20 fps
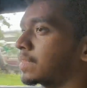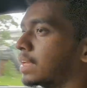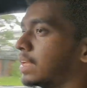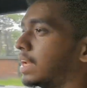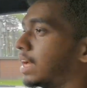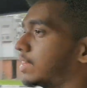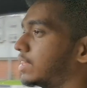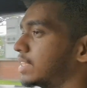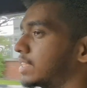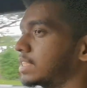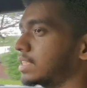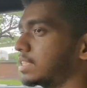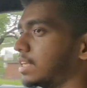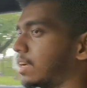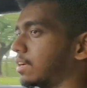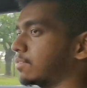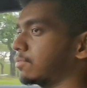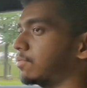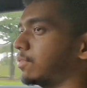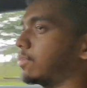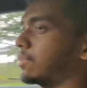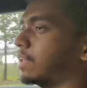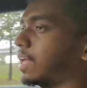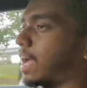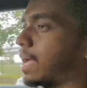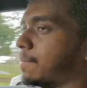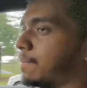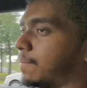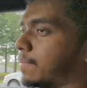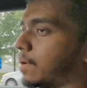Now this is not a full
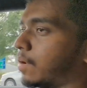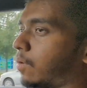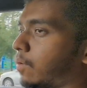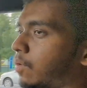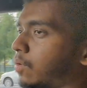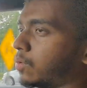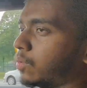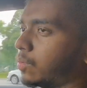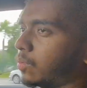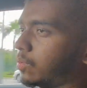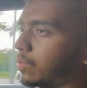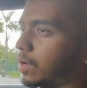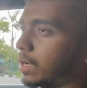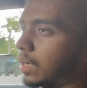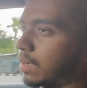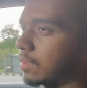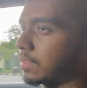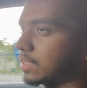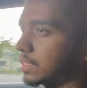M. Oh wow,